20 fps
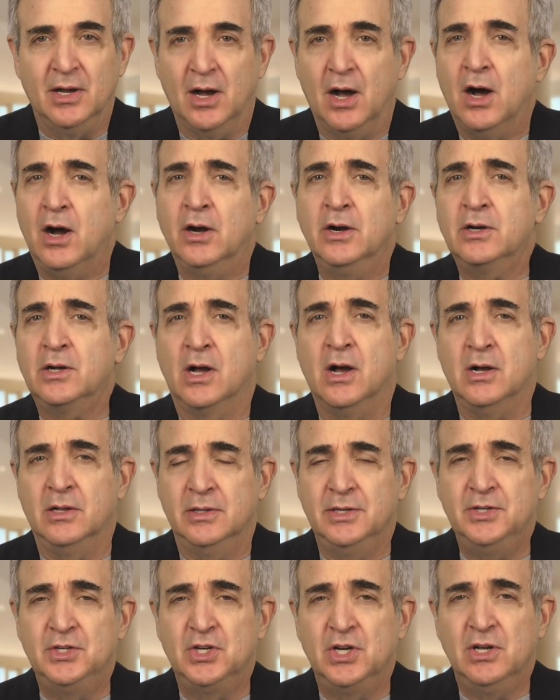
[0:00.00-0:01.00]
our
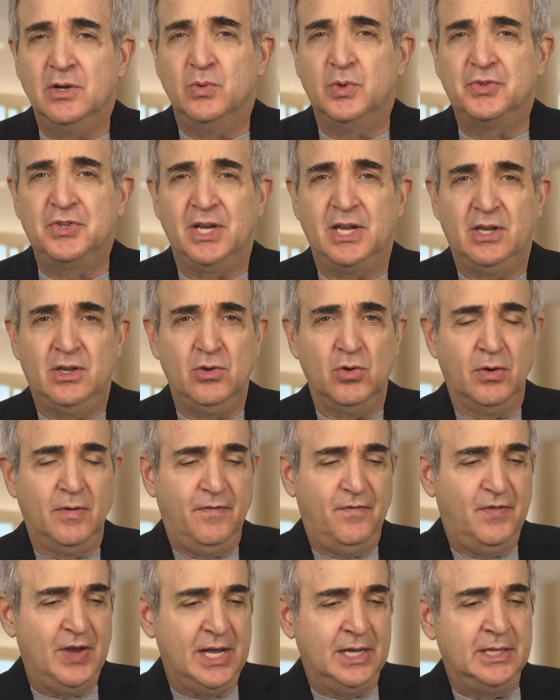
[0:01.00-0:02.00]
college will take your
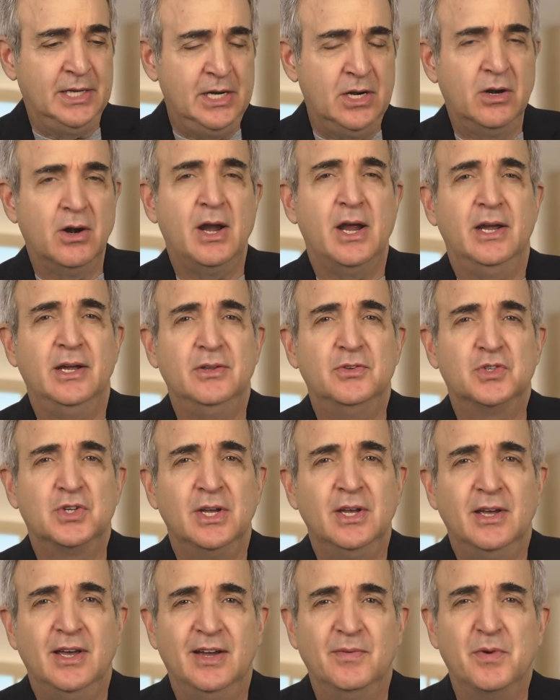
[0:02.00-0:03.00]
failing grades
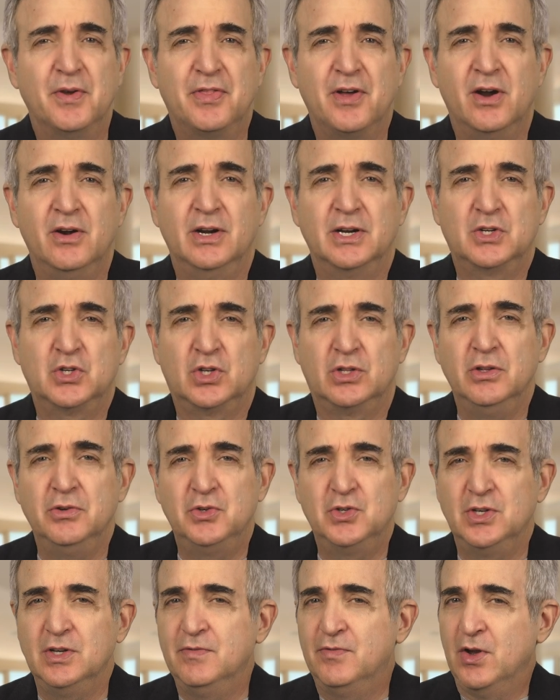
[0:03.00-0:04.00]
and with our
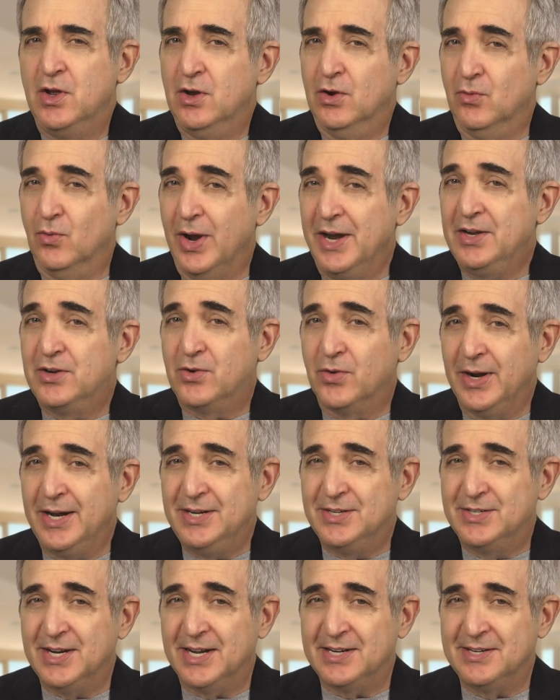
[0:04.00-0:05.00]
exclusive right
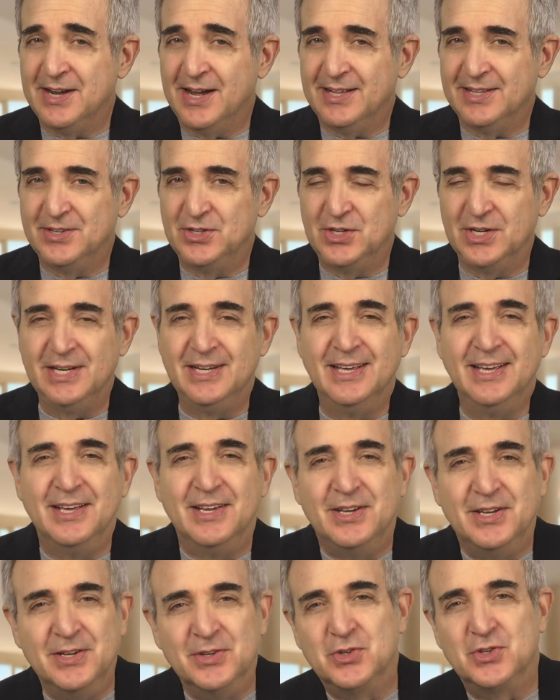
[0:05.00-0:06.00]
grade technology,
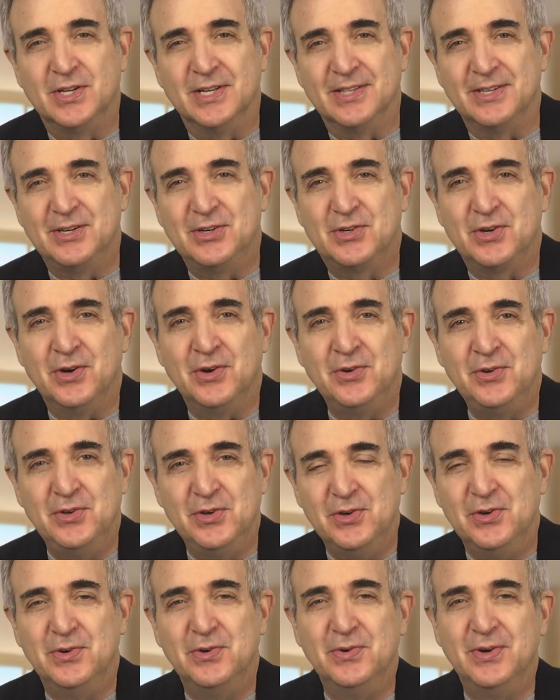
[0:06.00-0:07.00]
instantly turn
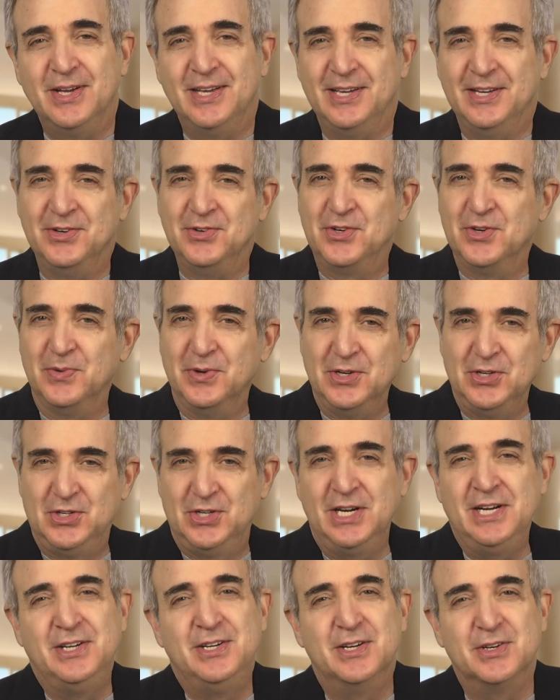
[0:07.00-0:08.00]
you into a
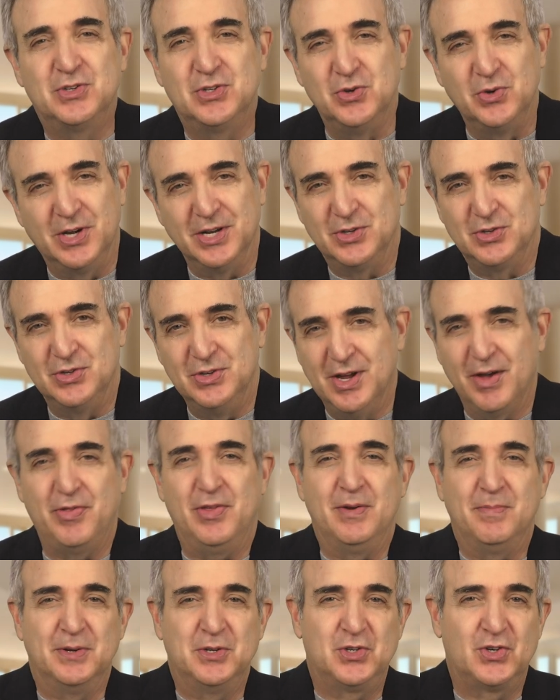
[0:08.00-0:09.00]
genius who gets
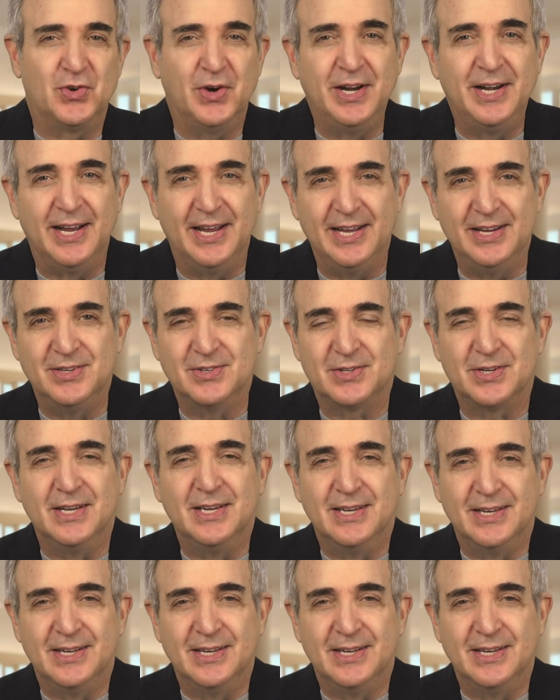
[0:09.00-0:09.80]
nothing but straight A's.